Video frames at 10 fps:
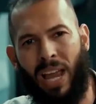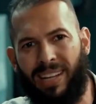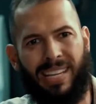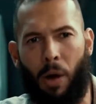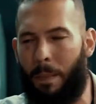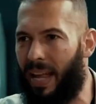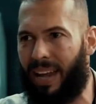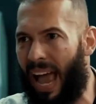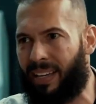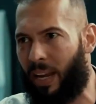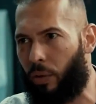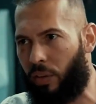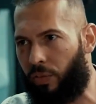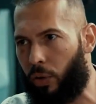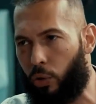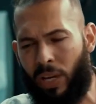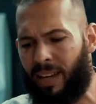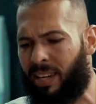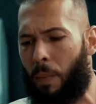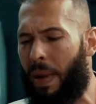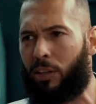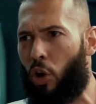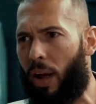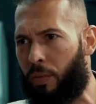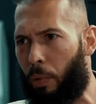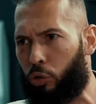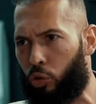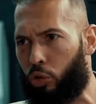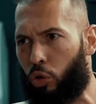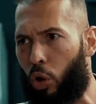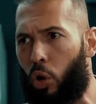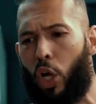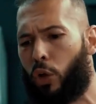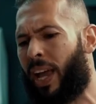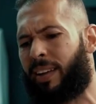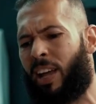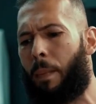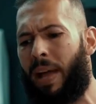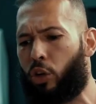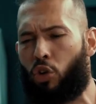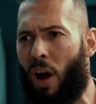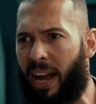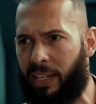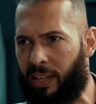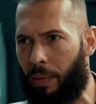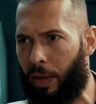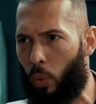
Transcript: can't tell men to act how they feel. You can't tell men to not have emotional control. You can't tell men to cry anytime they